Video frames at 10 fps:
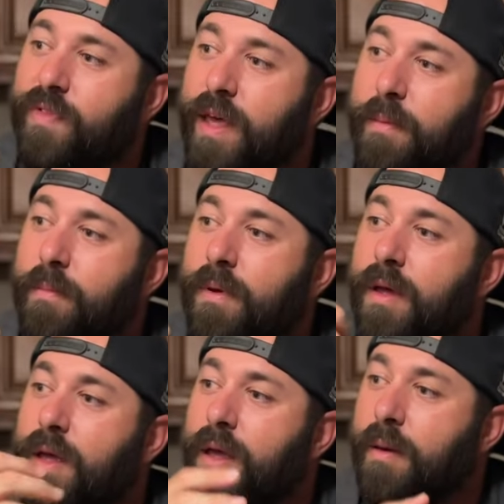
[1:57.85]
them
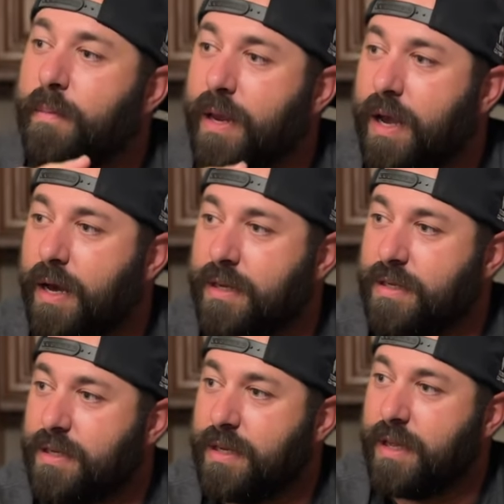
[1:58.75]

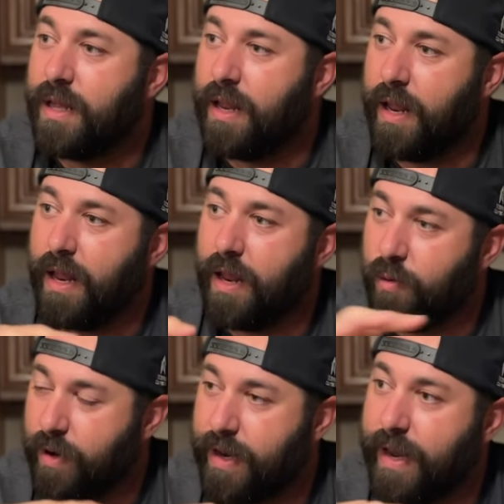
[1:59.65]
because it
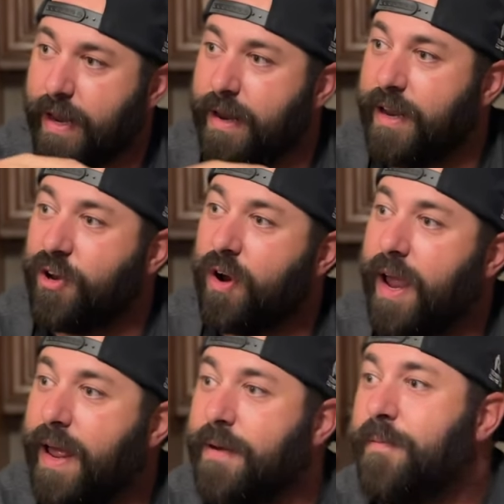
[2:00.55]
would get in your
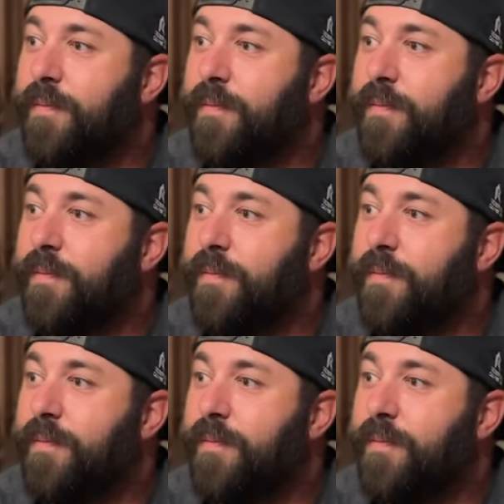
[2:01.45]
head.